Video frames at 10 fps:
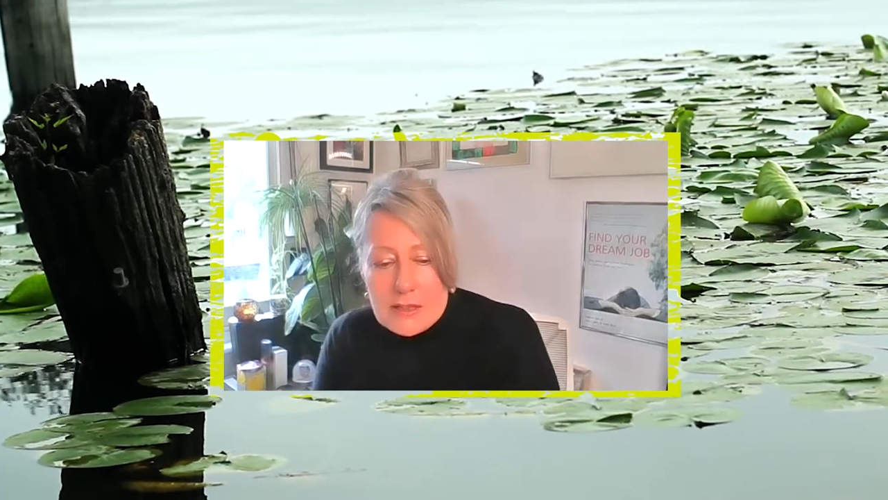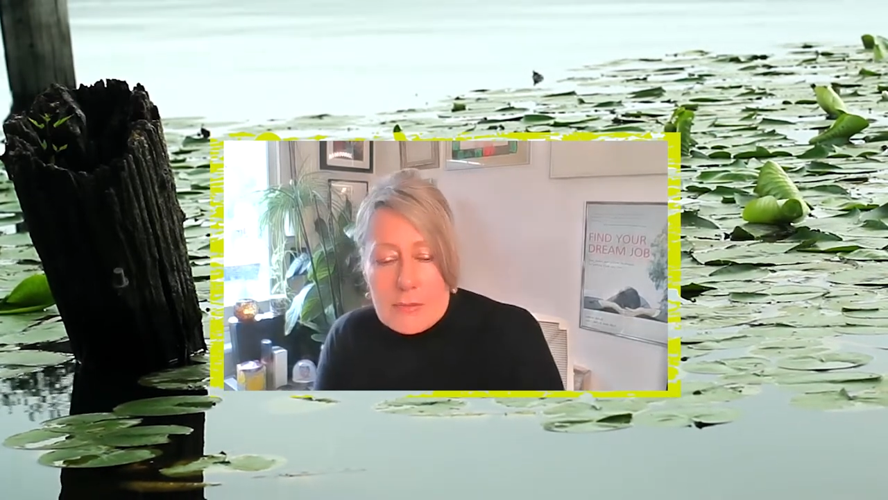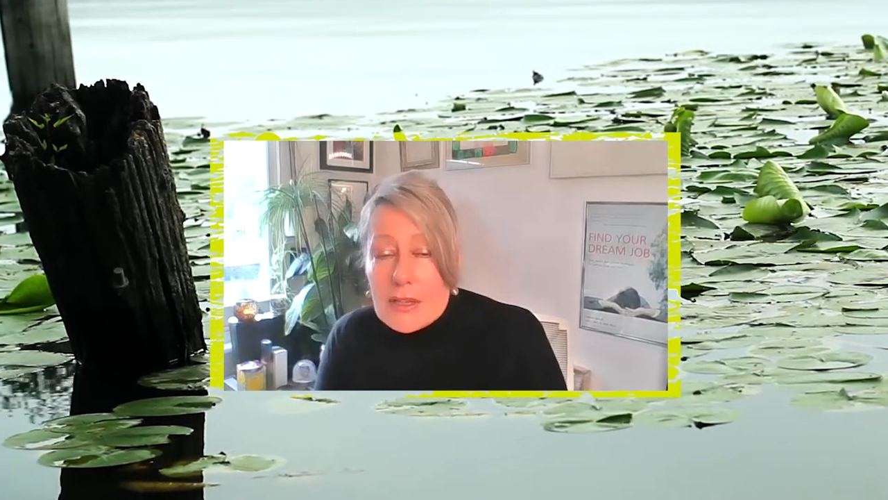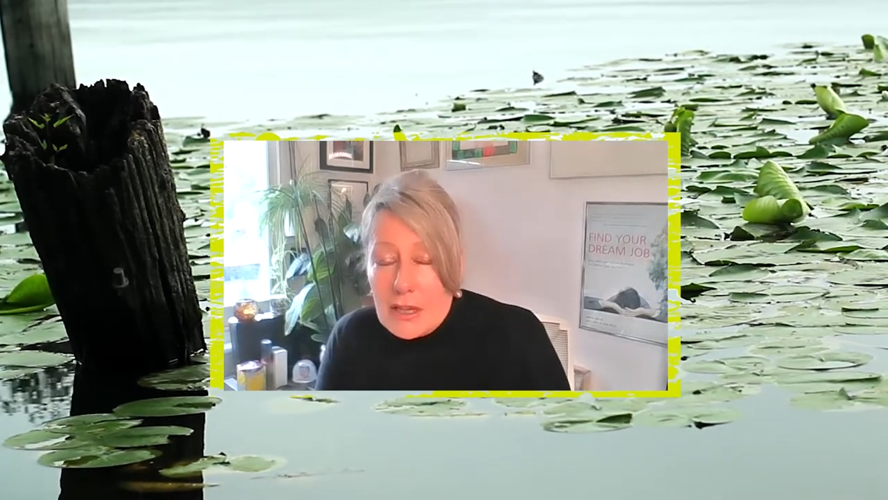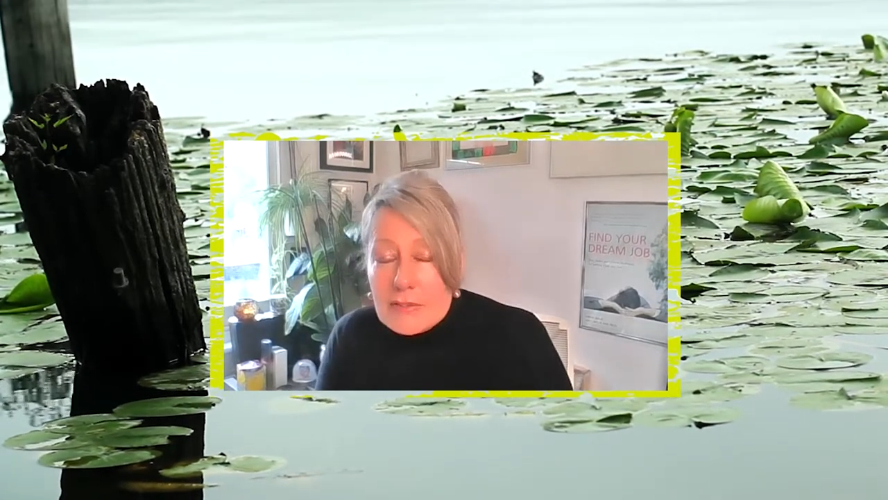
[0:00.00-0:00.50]

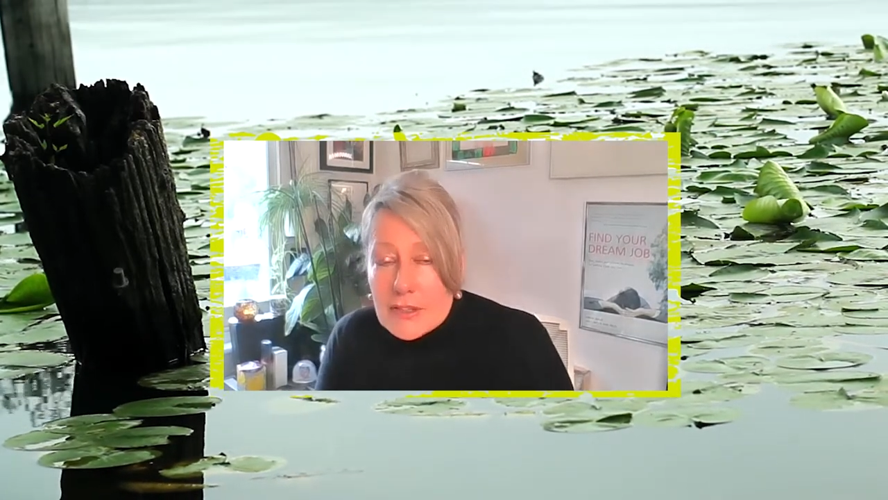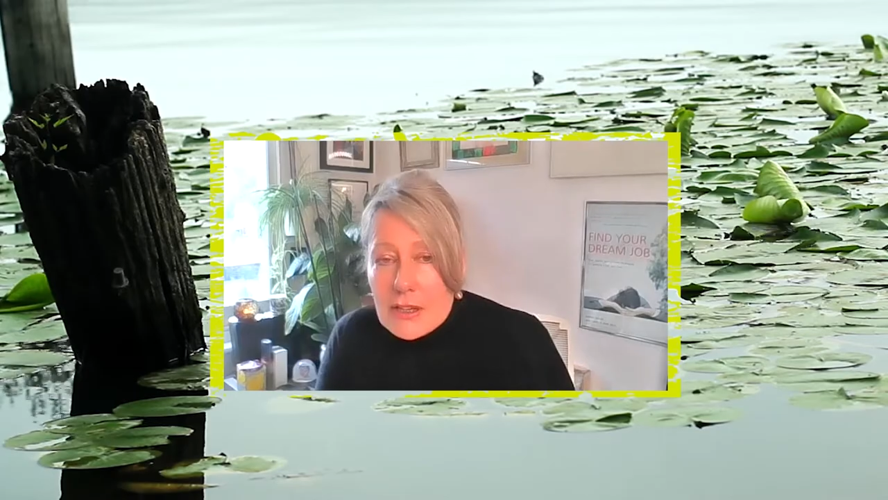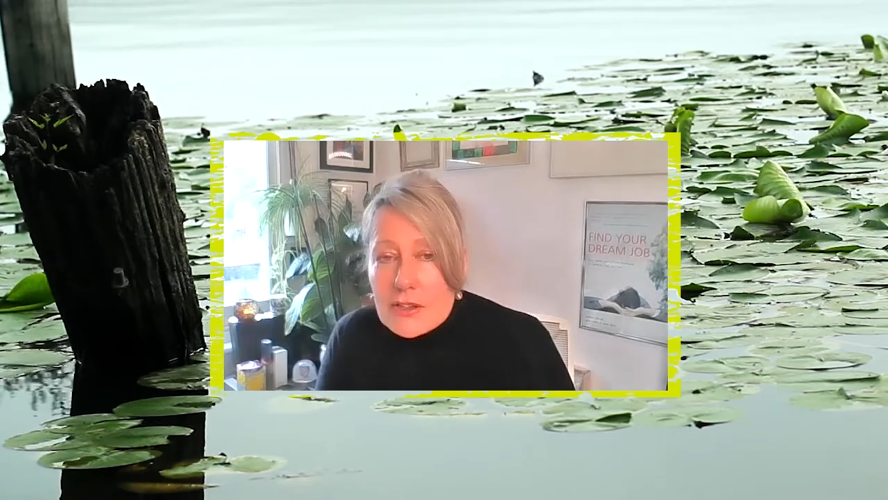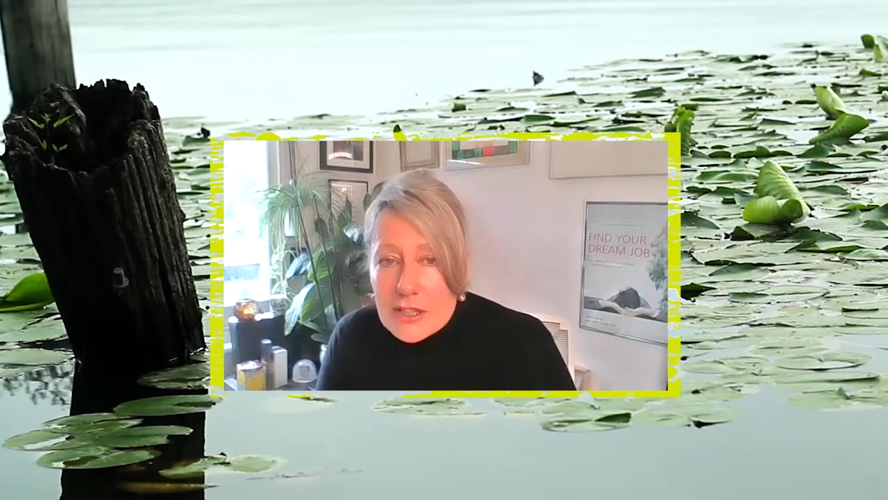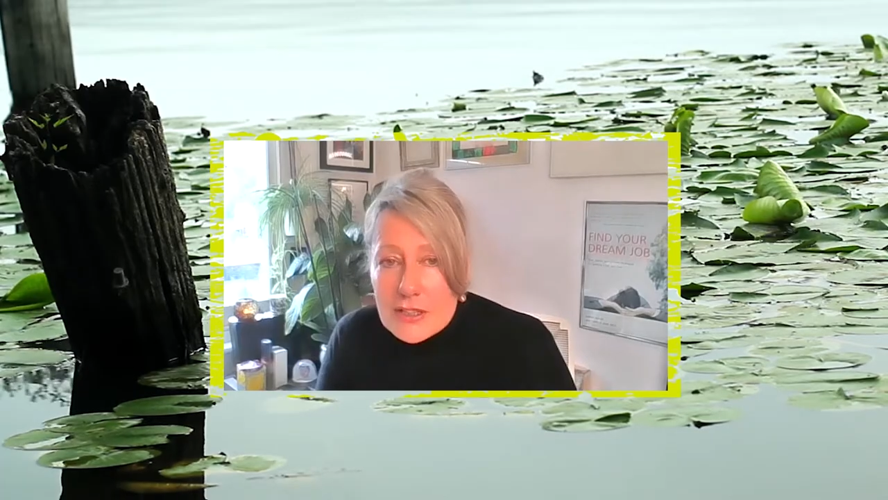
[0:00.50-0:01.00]
but life
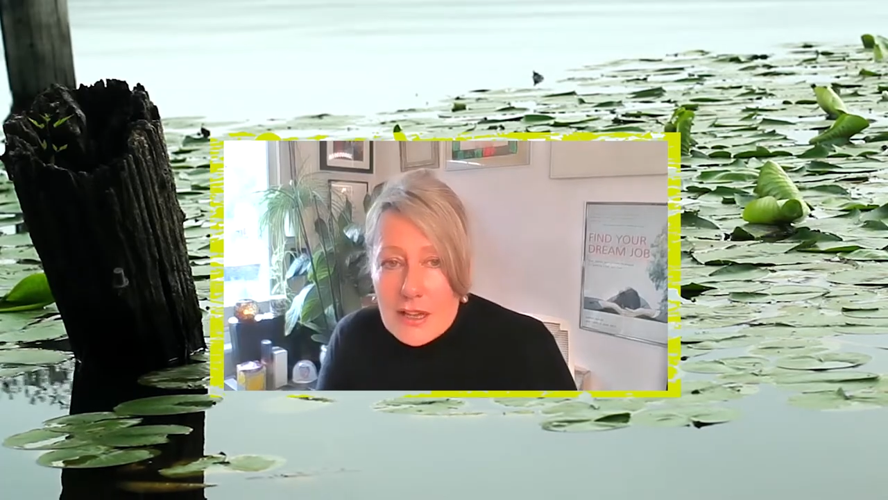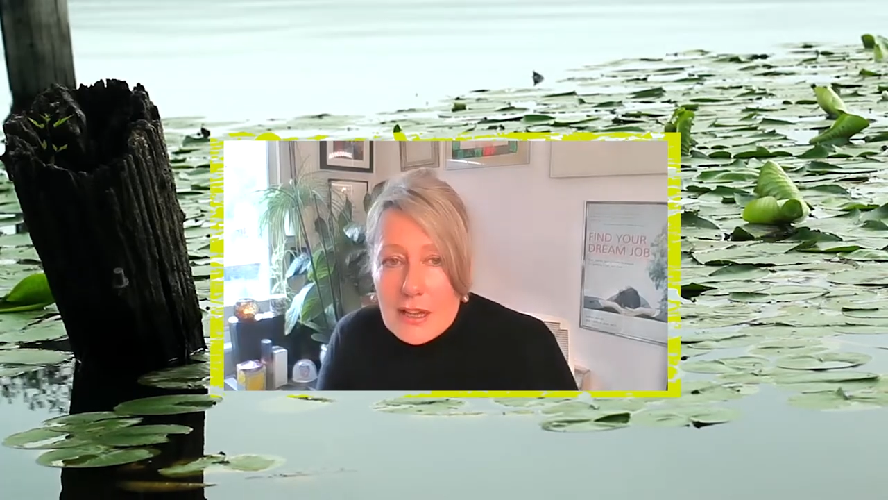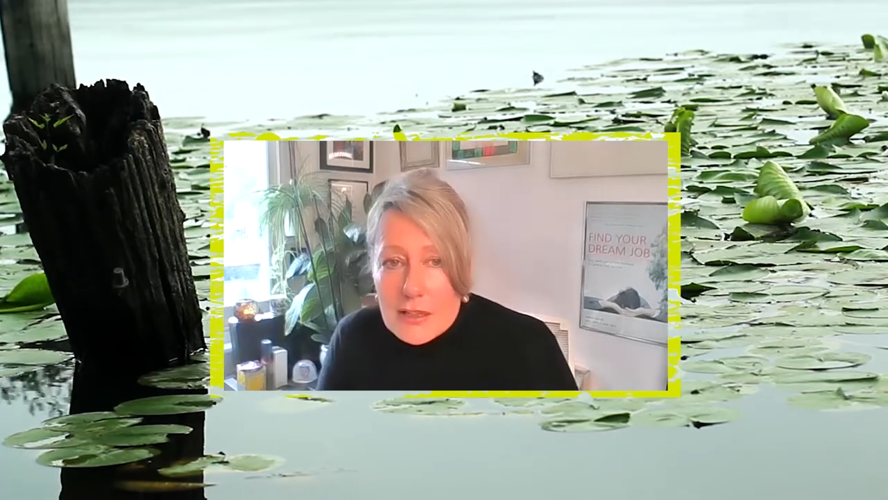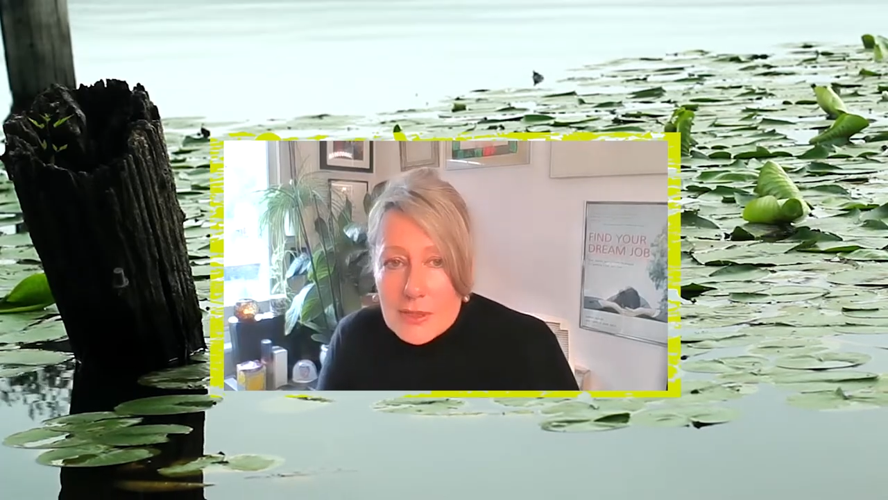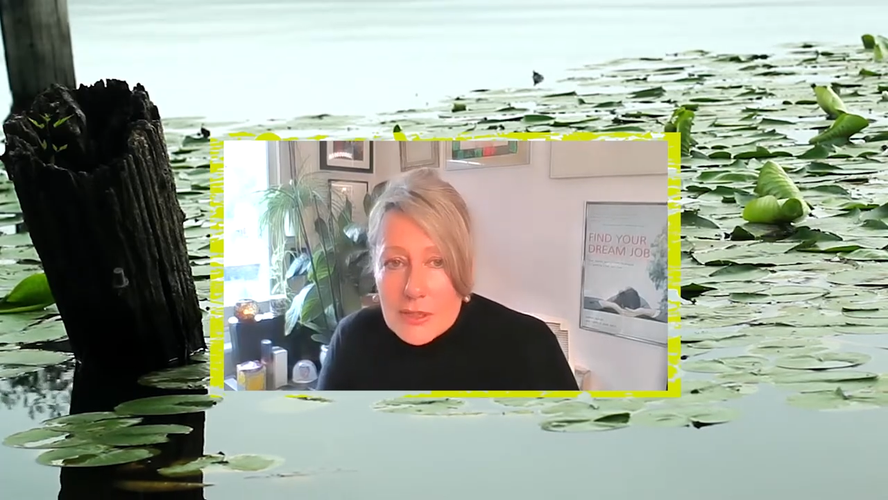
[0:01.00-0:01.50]
coaching
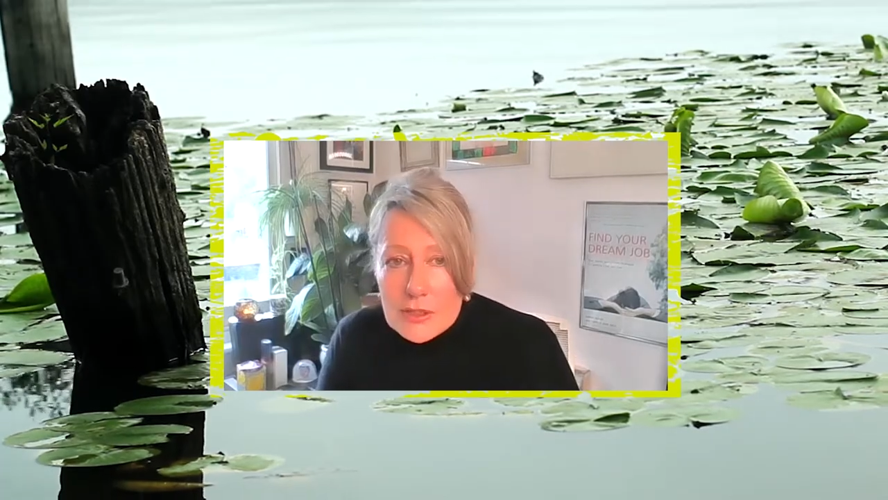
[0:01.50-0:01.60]
does.